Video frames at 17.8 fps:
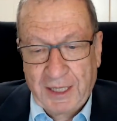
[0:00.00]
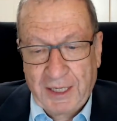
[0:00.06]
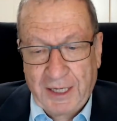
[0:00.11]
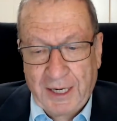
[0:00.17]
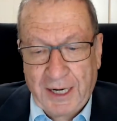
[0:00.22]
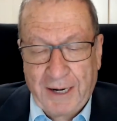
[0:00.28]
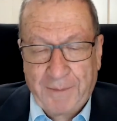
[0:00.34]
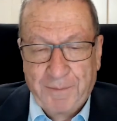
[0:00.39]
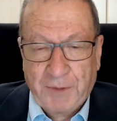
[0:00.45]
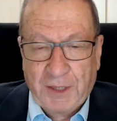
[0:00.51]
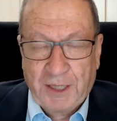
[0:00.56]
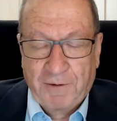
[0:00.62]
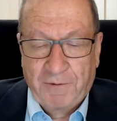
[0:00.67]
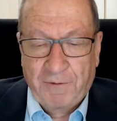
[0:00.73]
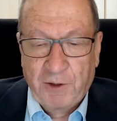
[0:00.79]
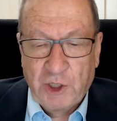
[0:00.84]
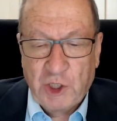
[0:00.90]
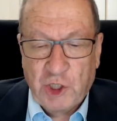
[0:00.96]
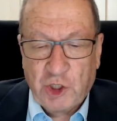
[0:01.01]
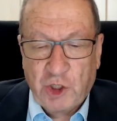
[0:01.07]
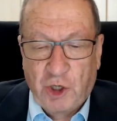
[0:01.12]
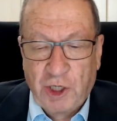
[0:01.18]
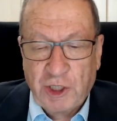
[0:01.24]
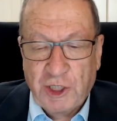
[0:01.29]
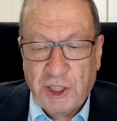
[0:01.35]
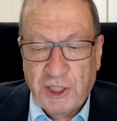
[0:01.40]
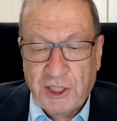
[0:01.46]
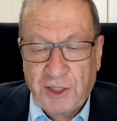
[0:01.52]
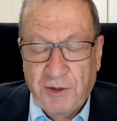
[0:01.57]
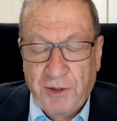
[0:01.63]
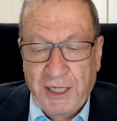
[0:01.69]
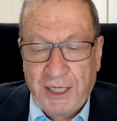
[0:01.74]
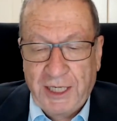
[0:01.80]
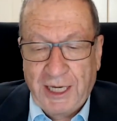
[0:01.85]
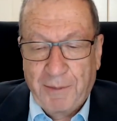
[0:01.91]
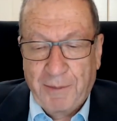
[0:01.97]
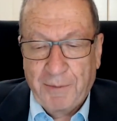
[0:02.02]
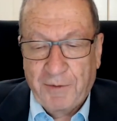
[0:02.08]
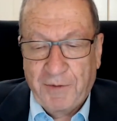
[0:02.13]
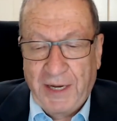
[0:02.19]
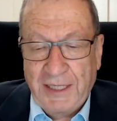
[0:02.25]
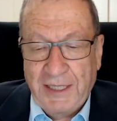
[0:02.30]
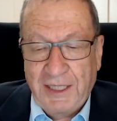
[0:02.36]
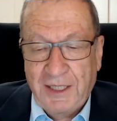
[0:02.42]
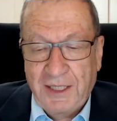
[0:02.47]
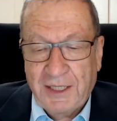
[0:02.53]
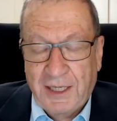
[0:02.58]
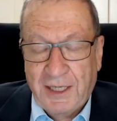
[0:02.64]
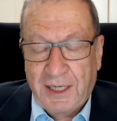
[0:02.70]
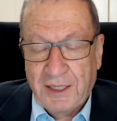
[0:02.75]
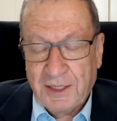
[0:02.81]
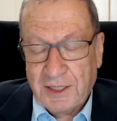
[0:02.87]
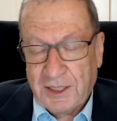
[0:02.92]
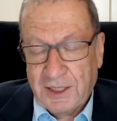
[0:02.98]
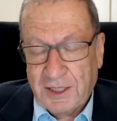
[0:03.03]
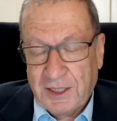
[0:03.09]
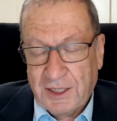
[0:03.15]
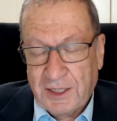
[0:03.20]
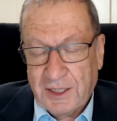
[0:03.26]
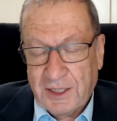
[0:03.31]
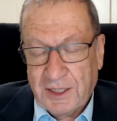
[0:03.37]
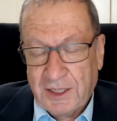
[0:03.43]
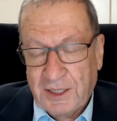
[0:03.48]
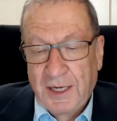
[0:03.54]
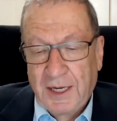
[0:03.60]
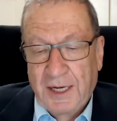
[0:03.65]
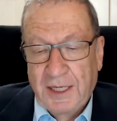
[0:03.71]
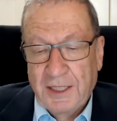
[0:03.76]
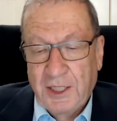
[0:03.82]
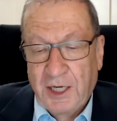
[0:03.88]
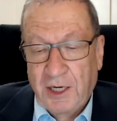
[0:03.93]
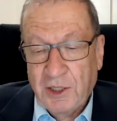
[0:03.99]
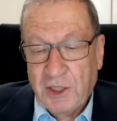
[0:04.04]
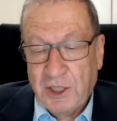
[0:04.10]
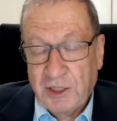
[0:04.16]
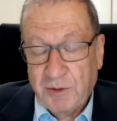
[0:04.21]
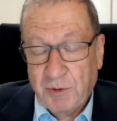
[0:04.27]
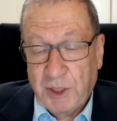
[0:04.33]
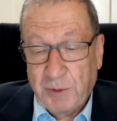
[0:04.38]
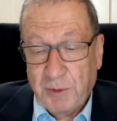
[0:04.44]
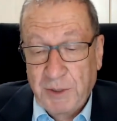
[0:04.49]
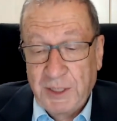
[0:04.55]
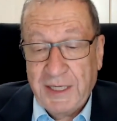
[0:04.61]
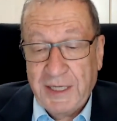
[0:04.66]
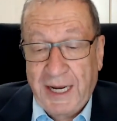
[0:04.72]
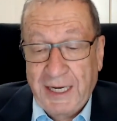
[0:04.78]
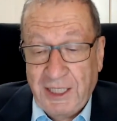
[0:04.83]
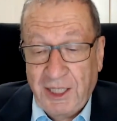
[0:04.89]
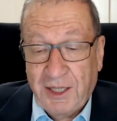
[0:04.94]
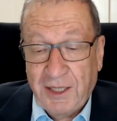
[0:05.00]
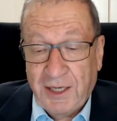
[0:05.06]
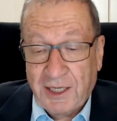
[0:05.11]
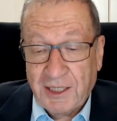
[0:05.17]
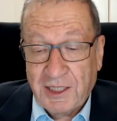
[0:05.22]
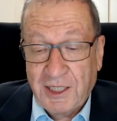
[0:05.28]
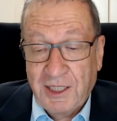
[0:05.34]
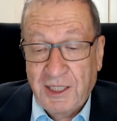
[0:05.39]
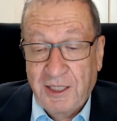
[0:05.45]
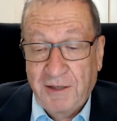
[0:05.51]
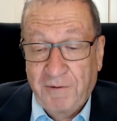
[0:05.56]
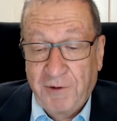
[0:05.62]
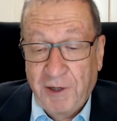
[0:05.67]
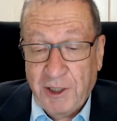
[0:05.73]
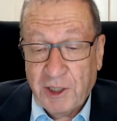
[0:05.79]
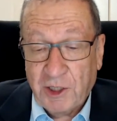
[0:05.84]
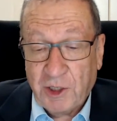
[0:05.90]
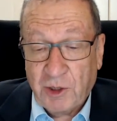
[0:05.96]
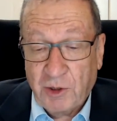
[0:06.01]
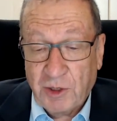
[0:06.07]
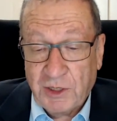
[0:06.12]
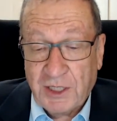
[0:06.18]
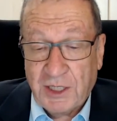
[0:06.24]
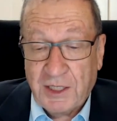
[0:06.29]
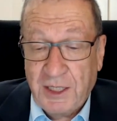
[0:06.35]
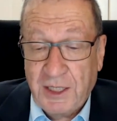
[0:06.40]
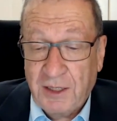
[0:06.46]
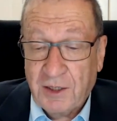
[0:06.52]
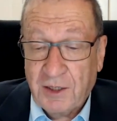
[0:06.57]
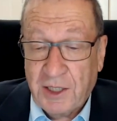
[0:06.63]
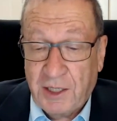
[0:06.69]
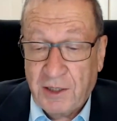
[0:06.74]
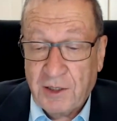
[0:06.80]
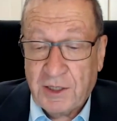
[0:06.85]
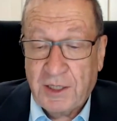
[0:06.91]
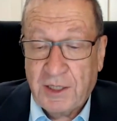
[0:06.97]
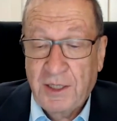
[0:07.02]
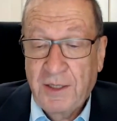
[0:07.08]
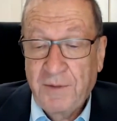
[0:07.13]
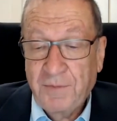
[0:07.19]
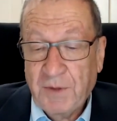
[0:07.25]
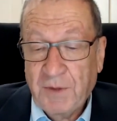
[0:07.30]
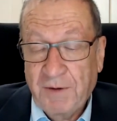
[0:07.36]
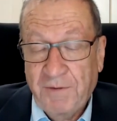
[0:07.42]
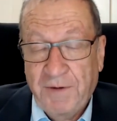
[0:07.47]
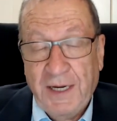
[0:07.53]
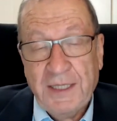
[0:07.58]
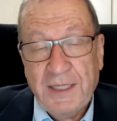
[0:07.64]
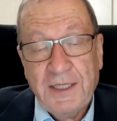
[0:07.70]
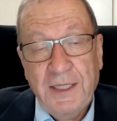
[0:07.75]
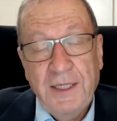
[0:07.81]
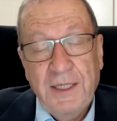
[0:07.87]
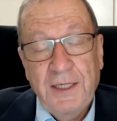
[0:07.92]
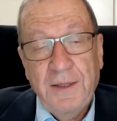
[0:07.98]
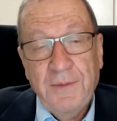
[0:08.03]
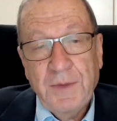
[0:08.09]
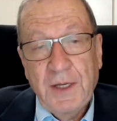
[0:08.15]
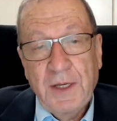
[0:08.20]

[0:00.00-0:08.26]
the first tranche has already come of 80,000 doses, which means 80,000 individuals, because it's a single dose vaccine.